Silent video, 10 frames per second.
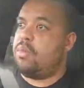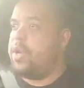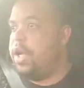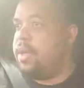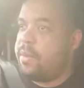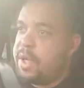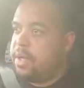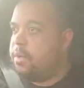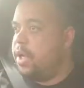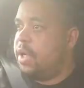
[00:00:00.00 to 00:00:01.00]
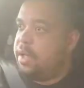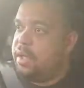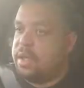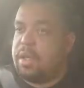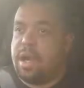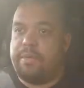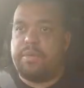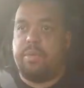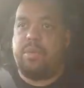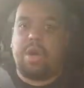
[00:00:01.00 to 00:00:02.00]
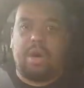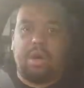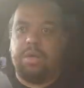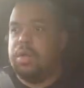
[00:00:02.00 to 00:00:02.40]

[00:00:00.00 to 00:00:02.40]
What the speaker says: really comfortable car.